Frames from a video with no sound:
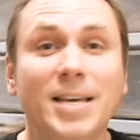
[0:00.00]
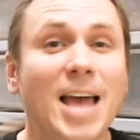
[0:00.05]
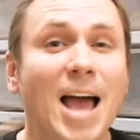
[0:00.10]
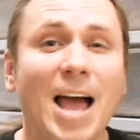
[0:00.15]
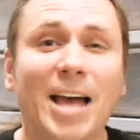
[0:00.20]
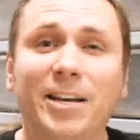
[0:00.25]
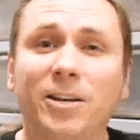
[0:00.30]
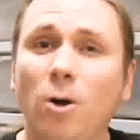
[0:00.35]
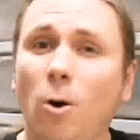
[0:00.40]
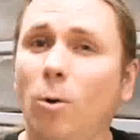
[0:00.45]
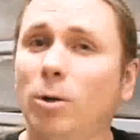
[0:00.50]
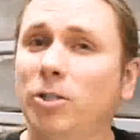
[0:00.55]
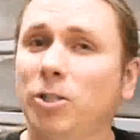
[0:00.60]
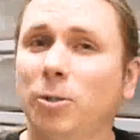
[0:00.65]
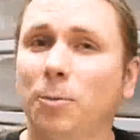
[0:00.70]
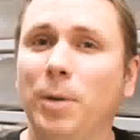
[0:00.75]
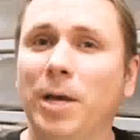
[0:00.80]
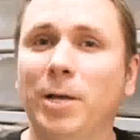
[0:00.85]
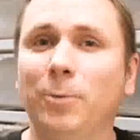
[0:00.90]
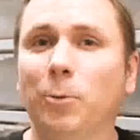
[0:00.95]
Yeah, I know what
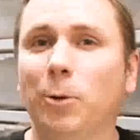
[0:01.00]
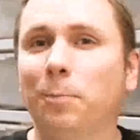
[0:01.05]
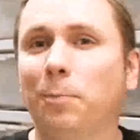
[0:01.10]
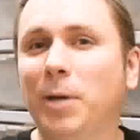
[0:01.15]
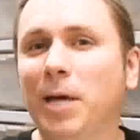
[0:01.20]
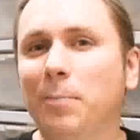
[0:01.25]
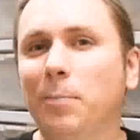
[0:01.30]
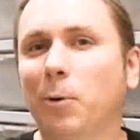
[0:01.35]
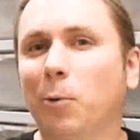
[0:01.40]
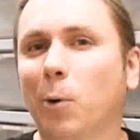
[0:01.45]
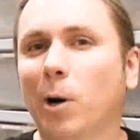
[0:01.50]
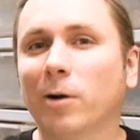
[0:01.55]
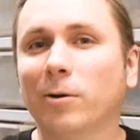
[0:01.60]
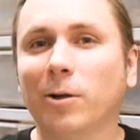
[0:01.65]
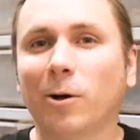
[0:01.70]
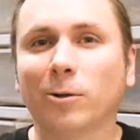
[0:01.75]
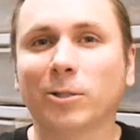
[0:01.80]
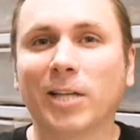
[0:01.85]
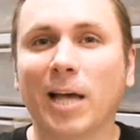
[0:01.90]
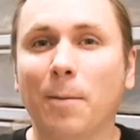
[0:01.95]
you mean. When people wear
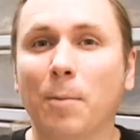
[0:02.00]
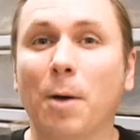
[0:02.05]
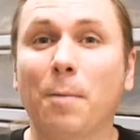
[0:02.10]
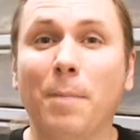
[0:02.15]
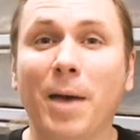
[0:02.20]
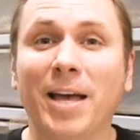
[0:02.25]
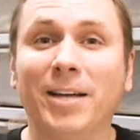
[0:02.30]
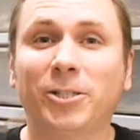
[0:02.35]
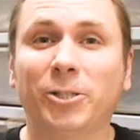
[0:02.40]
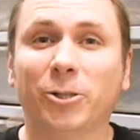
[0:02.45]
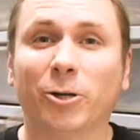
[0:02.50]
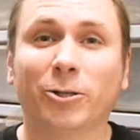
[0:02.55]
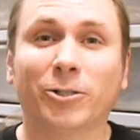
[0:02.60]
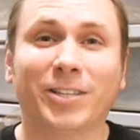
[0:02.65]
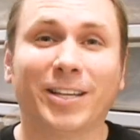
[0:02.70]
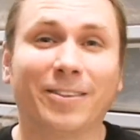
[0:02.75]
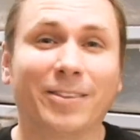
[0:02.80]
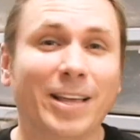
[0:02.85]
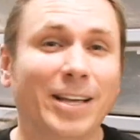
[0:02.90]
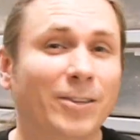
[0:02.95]
those MMA
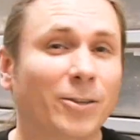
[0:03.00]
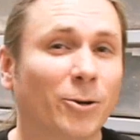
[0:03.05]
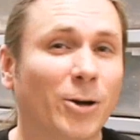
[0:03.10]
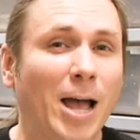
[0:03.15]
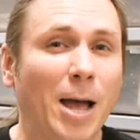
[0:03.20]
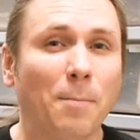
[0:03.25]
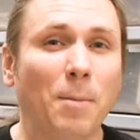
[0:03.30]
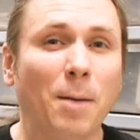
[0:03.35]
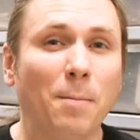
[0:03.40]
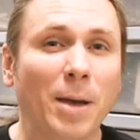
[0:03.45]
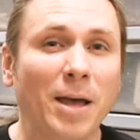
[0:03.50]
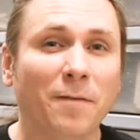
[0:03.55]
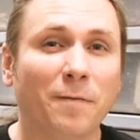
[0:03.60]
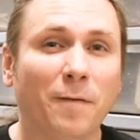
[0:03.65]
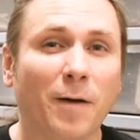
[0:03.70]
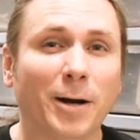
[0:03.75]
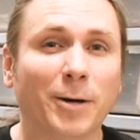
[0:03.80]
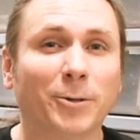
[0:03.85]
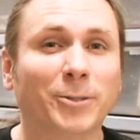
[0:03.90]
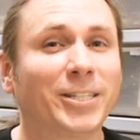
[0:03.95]
shirts and think they're MMA
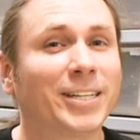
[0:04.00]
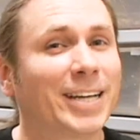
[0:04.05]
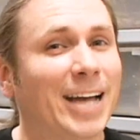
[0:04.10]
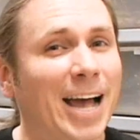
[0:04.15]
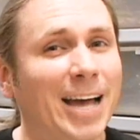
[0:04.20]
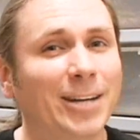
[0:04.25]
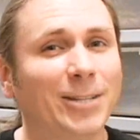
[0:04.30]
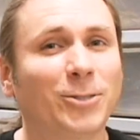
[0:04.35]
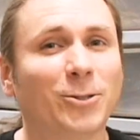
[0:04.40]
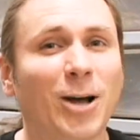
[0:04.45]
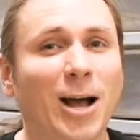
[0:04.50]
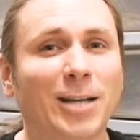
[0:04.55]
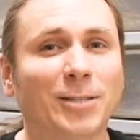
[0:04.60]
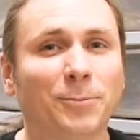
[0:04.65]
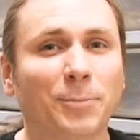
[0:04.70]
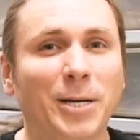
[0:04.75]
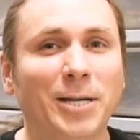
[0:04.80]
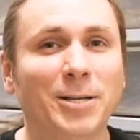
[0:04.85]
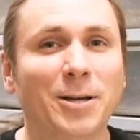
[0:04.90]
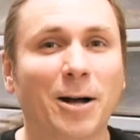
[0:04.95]
fighters, it kind of
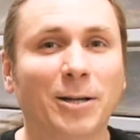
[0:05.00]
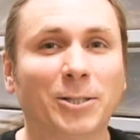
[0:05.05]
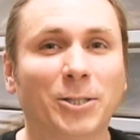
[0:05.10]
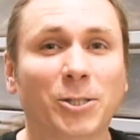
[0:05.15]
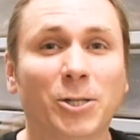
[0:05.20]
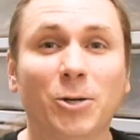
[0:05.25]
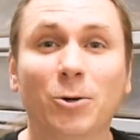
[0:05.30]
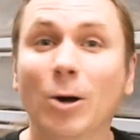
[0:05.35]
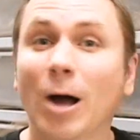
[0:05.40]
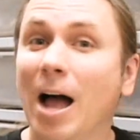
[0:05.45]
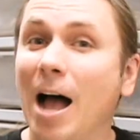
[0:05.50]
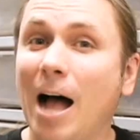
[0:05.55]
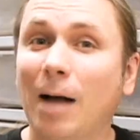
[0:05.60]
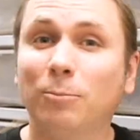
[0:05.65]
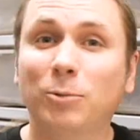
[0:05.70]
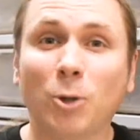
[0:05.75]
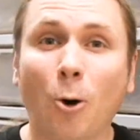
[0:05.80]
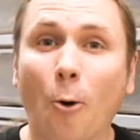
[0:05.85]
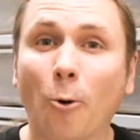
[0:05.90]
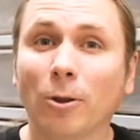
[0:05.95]
drives me nuts, too.
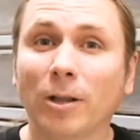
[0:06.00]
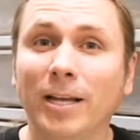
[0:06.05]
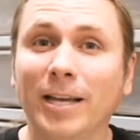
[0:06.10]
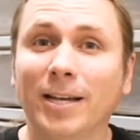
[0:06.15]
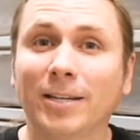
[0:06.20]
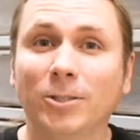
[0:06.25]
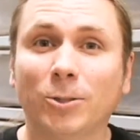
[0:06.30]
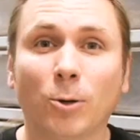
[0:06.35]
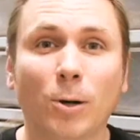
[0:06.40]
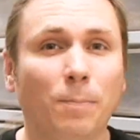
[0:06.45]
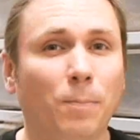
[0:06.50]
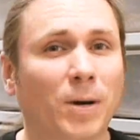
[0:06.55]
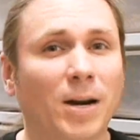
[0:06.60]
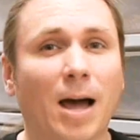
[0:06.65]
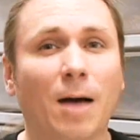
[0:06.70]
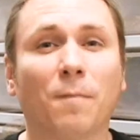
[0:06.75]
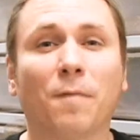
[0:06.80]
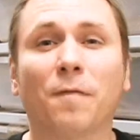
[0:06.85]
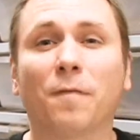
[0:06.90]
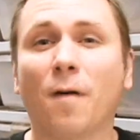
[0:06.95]
I'm totally into it,
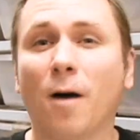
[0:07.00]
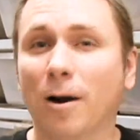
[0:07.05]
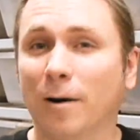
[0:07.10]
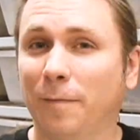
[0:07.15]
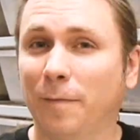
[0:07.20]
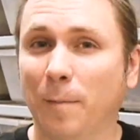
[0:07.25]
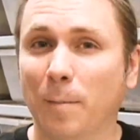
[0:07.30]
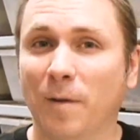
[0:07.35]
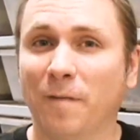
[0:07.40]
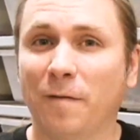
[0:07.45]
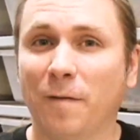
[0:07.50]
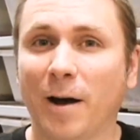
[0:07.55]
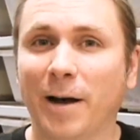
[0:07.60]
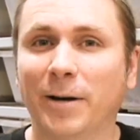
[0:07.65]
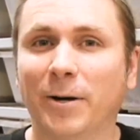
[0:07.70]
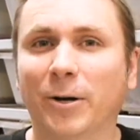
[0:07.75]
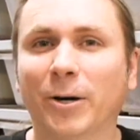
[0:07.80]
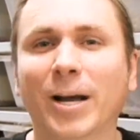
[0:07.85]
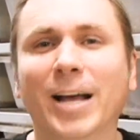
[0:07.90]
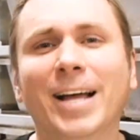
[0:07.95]
but I'm far from a
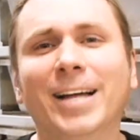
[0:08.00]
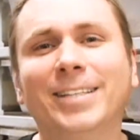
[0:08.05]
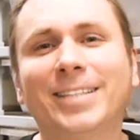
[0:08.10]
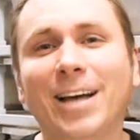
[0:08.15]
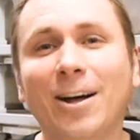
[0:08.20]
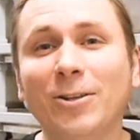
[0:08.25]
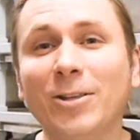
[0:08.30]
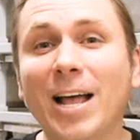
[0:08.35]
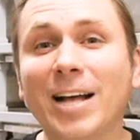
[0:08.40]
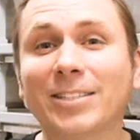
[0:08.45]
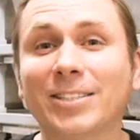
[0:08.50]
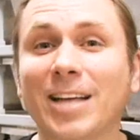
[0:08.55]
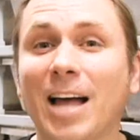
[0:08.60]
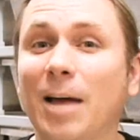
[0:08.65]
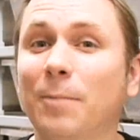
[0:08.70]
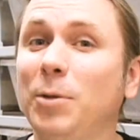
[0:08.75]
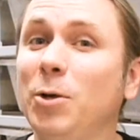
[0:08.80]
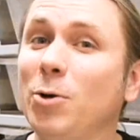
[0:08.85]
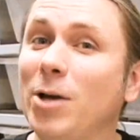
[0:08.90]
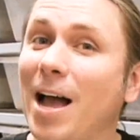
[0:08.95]
fighter. Until next
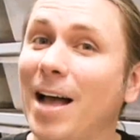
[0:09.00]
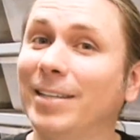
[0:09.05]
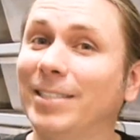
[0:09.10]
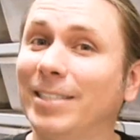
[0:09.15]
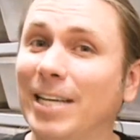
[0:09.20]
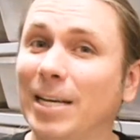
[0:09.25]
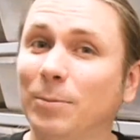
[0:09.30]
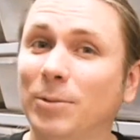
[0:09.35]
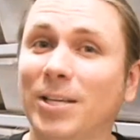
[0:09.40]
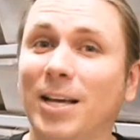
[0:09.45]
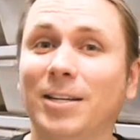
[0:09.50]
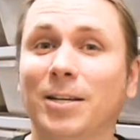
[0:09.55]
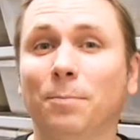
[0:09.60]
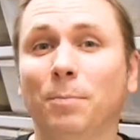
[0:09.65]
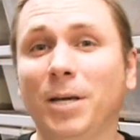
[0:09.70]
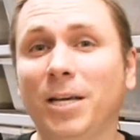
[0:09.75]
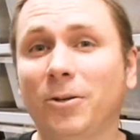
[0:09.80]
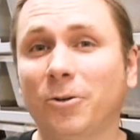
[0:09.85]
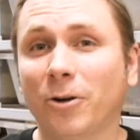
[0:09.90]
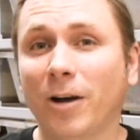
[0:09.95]
time, you guys keep sending
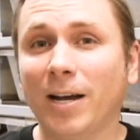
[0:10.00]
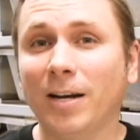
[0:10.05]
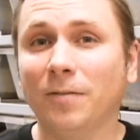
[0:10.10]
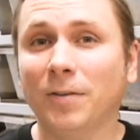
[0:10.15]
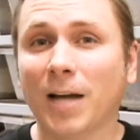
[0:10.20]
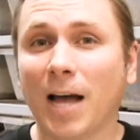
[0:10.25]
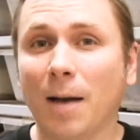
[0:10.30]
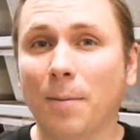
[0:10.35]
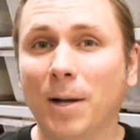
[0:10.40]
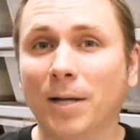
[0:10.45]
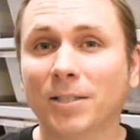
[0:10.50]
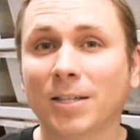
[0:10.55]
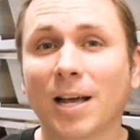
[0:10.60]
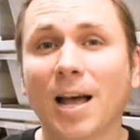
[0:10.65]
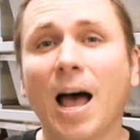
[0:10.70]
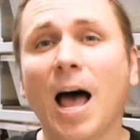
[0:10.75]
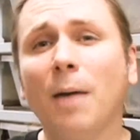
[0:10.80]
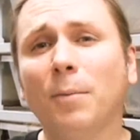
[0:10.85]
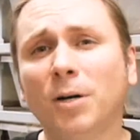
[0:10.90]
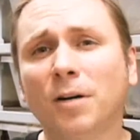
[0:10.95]
me creative comments.
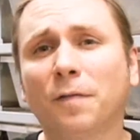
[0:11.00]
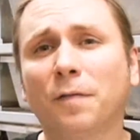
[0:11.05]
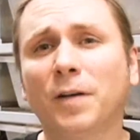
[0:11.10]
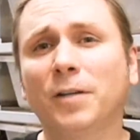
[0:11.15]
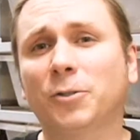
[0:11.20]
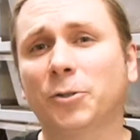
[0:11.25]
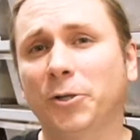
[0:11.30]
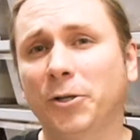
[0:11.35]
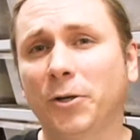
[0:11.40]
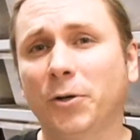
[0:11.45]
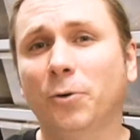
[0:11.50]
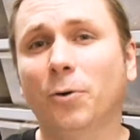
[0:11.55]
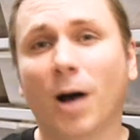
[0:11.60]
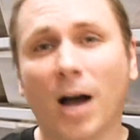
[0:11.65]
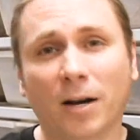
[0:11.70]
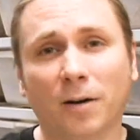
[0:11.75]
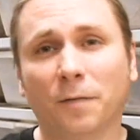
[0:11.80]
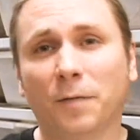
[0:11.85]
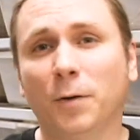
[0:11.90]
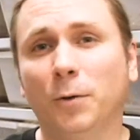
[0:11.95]
I'm going to feature you
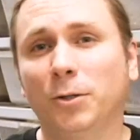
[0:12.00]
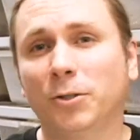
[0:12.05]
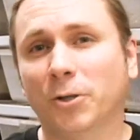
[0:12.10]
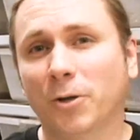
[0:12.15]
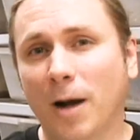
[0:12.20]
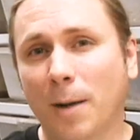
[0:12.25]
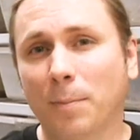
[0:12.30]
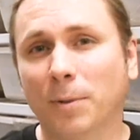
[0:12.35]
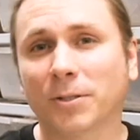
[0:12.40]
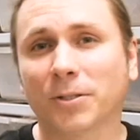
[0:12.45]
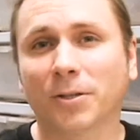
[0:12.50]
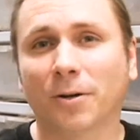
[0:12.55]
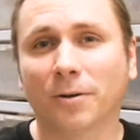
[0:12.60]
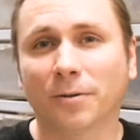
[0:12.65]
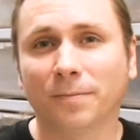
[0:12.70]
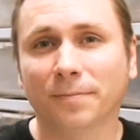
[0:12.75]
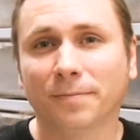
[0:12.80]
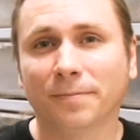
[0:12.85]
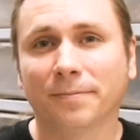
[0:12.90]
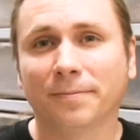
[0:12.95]
on a future episode.